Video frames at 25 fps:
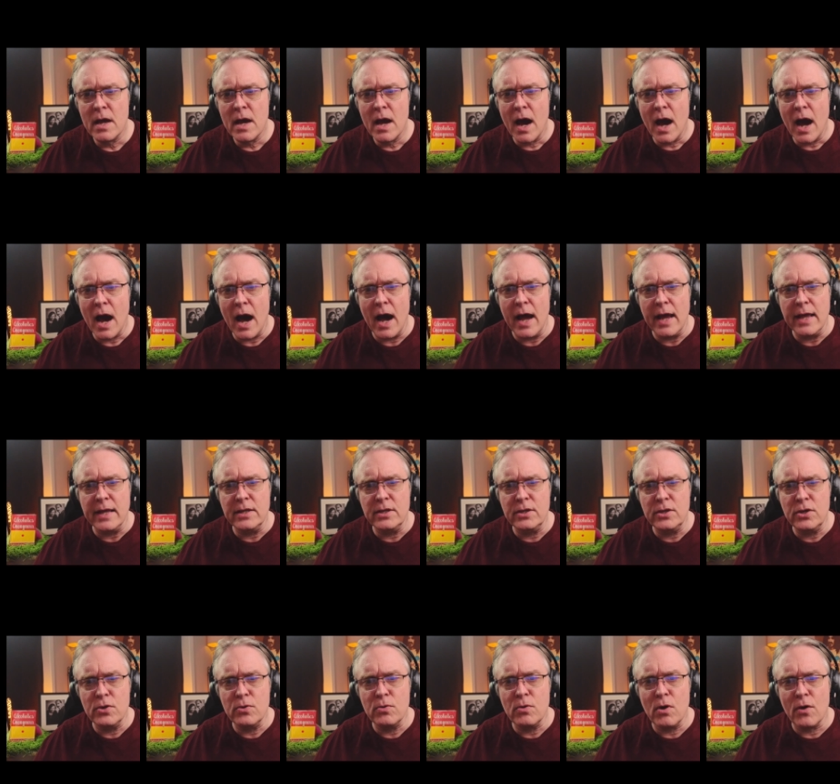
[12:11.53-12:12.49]
I
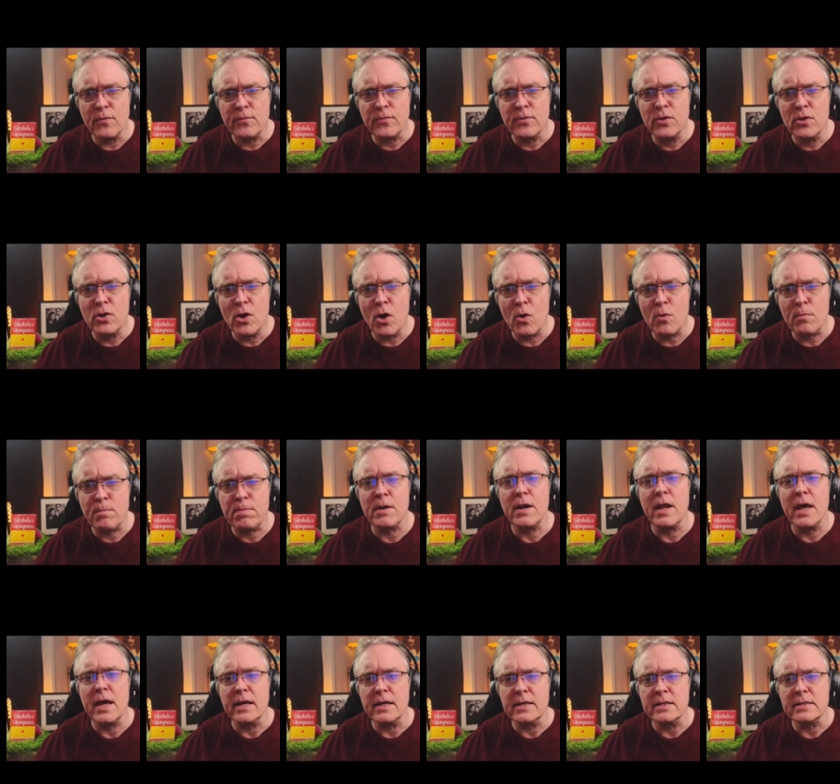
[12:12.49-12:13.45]
knew of no
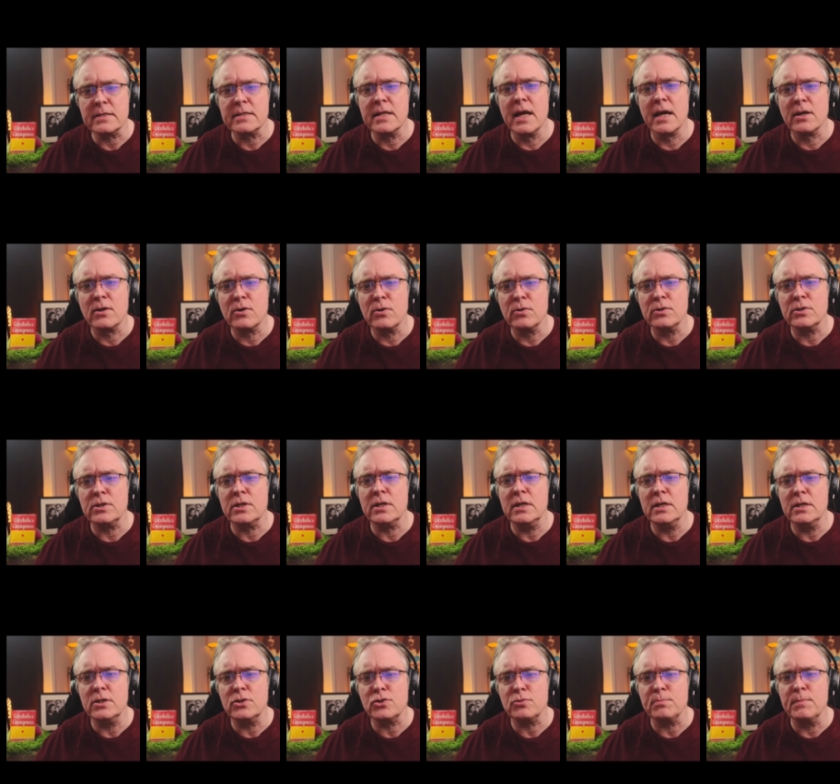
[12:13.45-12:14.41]
place that could
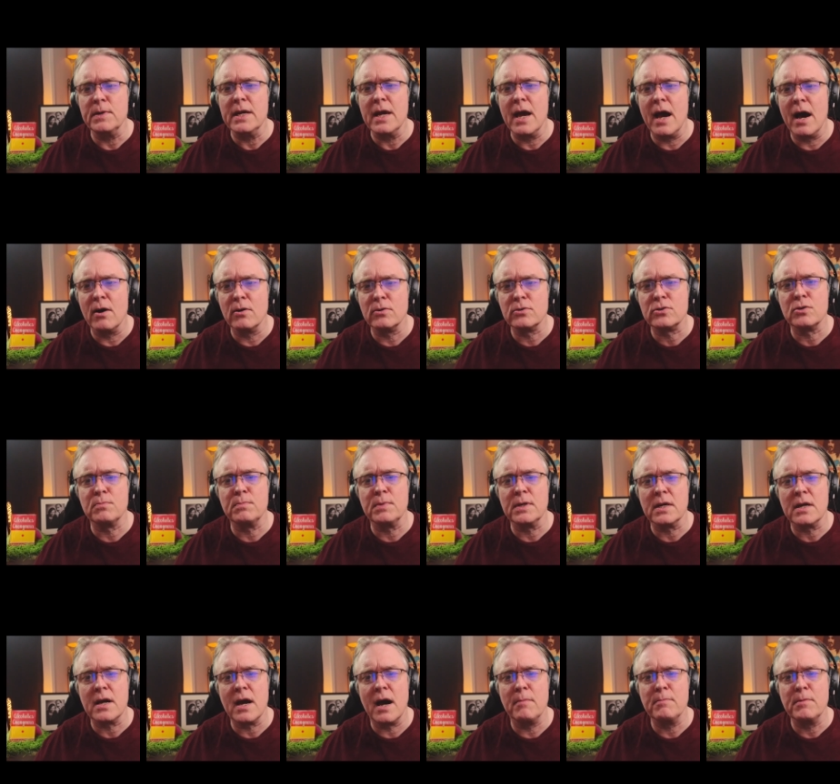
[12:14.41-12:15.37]
teach me how to
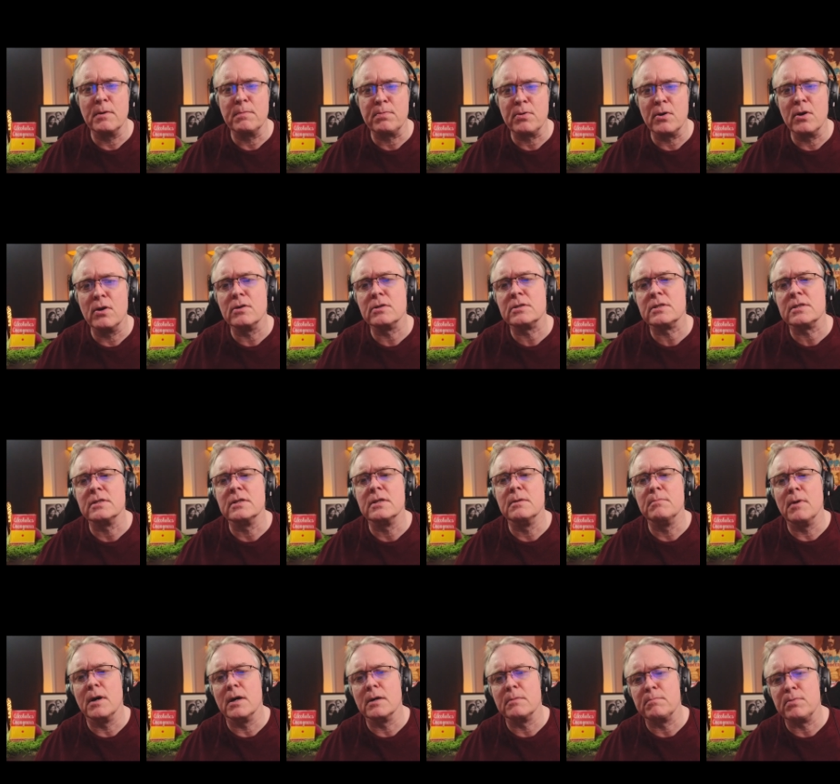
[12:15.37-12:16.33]
become a person
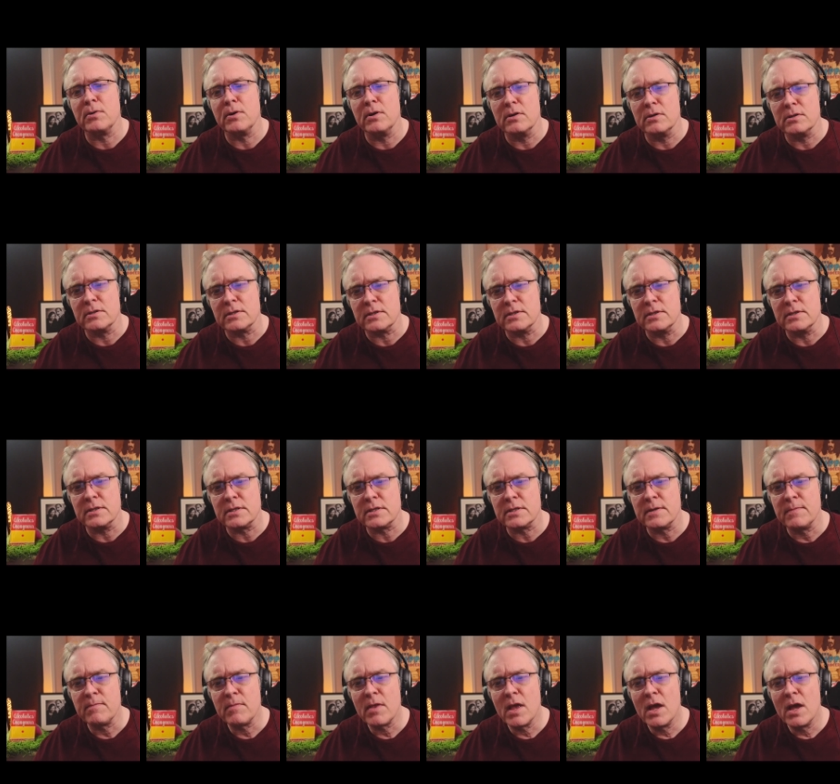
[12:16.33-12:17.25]
among persons.